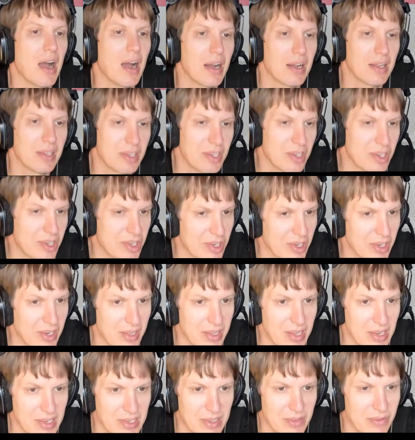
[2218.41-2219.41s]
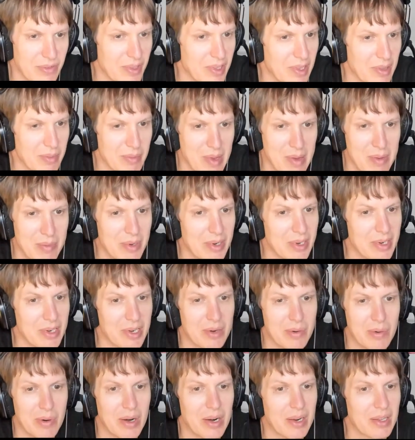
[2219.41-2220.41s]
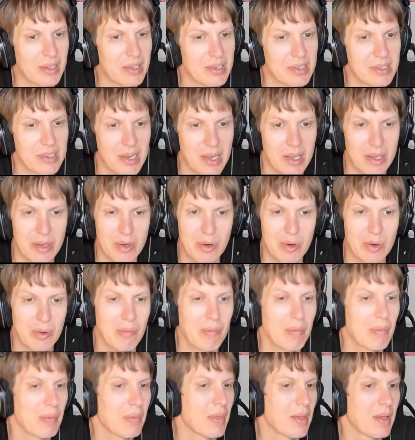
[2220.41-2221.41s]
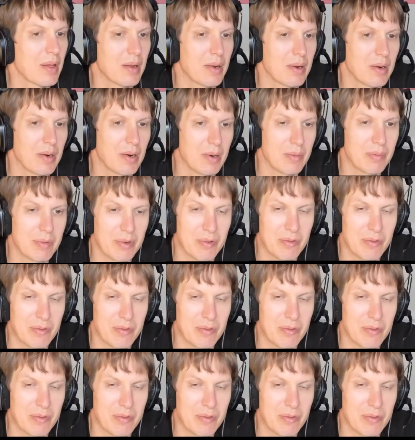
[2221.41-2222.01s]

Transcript: additionally doesn't fit in memory and require disk IO, uh,